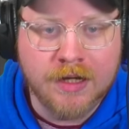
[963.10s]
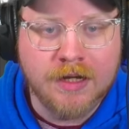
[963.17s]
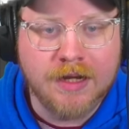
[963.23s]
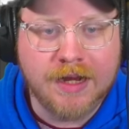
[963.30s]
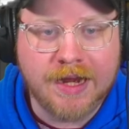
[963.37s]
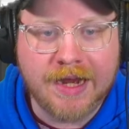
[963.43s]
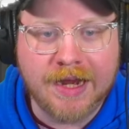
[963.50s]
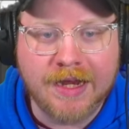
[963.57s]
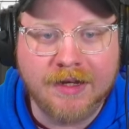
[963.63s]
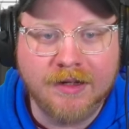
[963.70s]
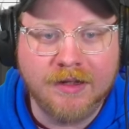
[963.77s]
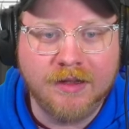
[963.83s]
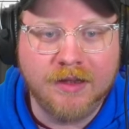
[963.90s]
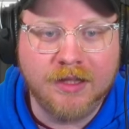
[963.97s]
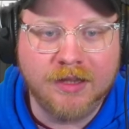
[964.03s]

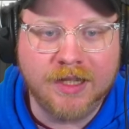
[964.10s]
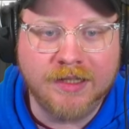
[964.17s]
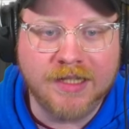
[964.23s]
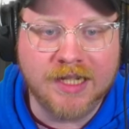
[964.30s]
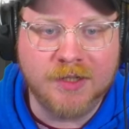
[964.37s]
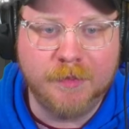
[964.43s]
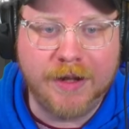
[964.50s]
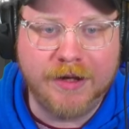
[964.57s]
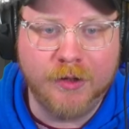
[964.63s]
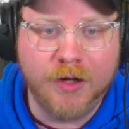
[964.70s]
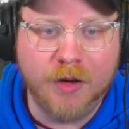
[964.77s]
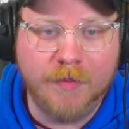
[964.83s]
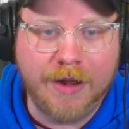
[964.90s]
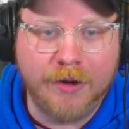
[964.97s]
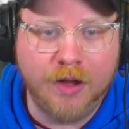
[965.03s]
And the thing that's better
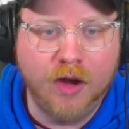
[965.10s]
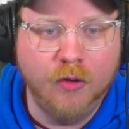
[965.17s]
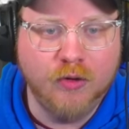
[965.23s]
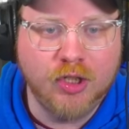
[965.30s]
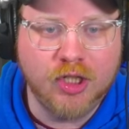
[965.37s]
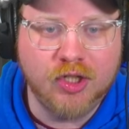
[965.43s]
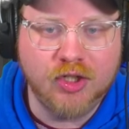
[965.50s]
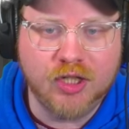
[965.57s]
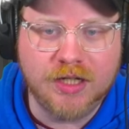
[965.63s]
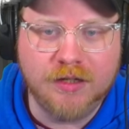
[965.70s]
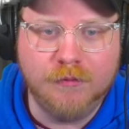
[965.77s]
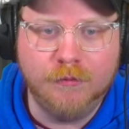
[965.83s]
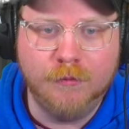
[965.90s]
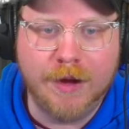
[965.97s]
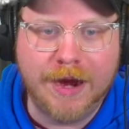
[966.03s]
about
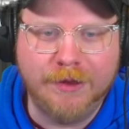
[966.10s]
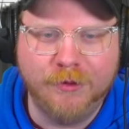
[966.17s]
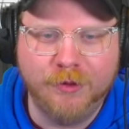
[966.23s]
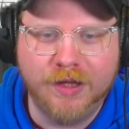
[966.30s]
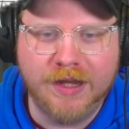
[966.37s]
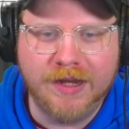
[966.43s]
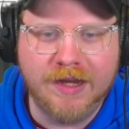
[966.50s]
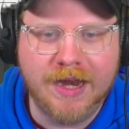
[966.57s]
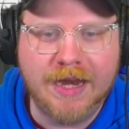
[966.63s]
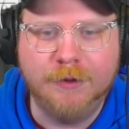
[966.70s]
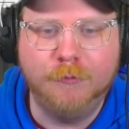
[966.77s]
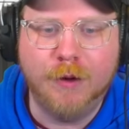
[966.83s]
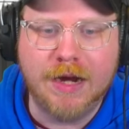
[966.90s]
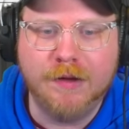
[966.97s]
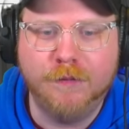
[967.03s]
OGG rather than a
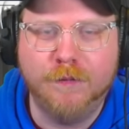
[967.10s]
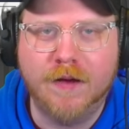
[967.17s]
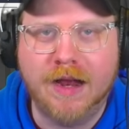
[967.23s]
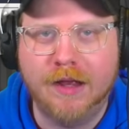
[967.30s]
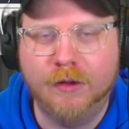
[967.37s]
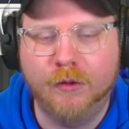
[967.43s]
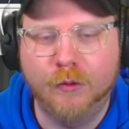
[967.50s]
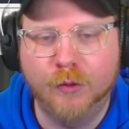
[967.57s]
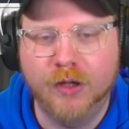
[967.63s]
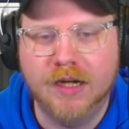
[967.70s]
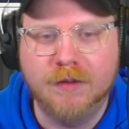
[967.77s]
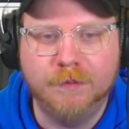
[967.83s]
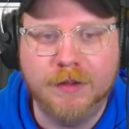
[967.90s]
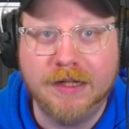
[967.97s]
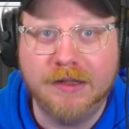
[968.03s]
WAV file or
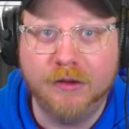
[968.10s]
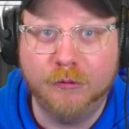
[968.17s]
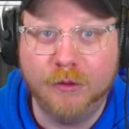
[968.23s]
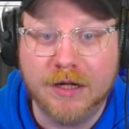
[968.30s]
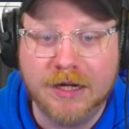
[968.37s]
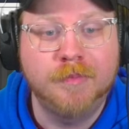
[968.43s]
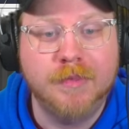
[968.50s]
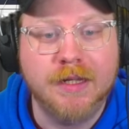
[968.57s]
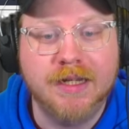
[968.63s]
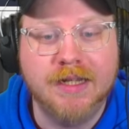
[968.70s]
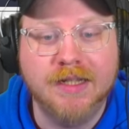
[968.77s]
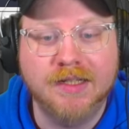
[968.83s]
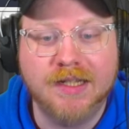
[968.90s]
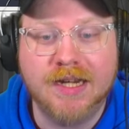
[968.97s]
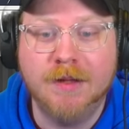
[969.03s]
MP3
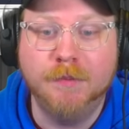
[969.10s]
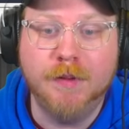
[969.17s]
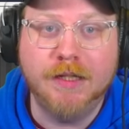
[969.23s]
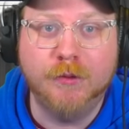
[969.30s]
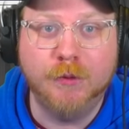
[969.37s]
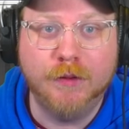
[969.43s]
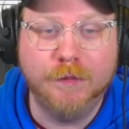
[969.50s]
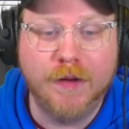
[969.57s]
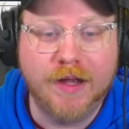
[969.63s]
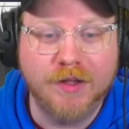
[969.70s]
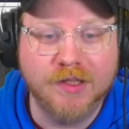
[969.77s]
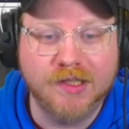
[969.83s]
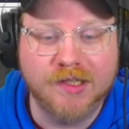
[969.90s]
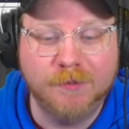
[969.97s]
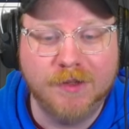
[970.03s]
is MP3
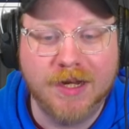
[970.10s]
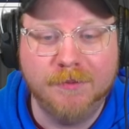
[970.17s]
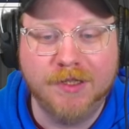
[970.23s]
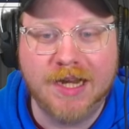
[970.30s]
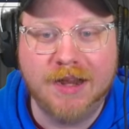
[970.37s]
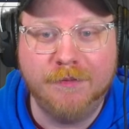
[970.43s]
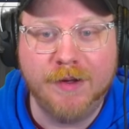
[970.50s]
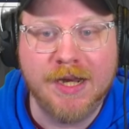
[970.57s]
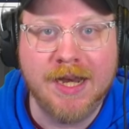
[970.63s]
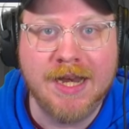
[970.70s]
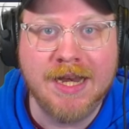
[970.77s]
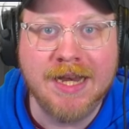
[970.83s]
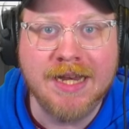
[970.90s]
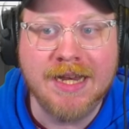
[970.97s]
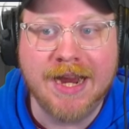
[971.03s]
files sometimes have an
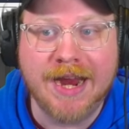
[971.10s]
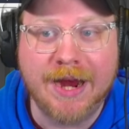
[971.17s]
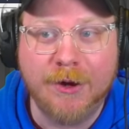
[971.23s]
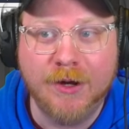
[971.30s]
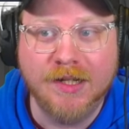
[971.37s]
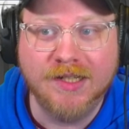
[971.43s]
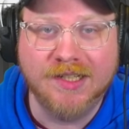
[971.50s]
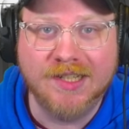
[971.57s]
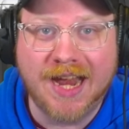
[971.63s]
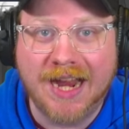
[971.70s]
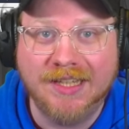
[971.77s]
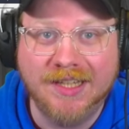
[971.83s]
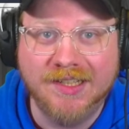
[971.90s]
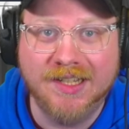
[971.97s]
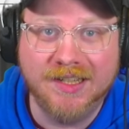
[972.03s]
inherent
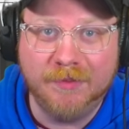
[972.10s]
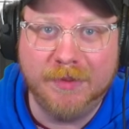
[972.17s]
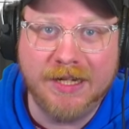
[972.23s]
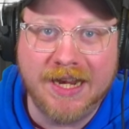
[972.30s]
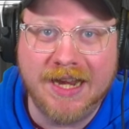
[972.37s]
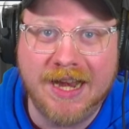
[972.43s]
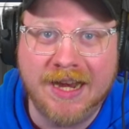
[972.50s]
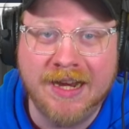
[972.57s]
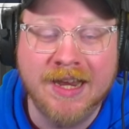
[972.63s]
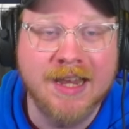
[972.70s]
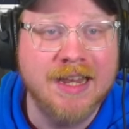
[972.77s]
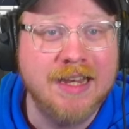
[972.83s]
silence at the beginning.